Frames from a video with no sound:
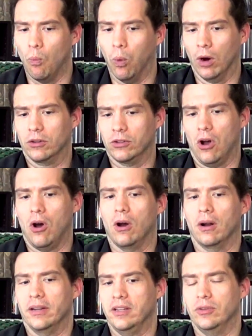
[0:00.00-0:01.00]
worked
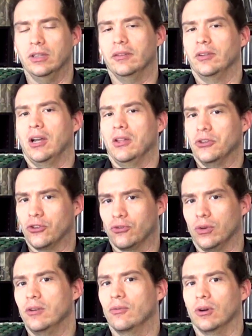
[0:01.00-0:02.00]
hard, even living on the
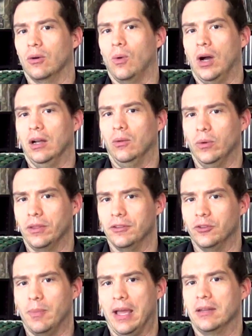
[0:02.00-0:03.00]
street for a while with
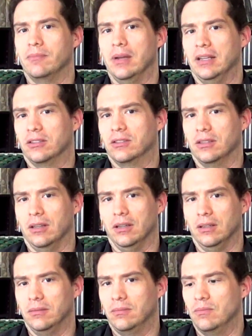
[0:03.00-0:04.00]
his bandmates,
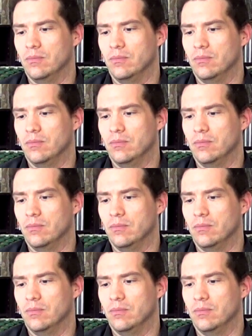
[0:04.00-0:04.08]
uh,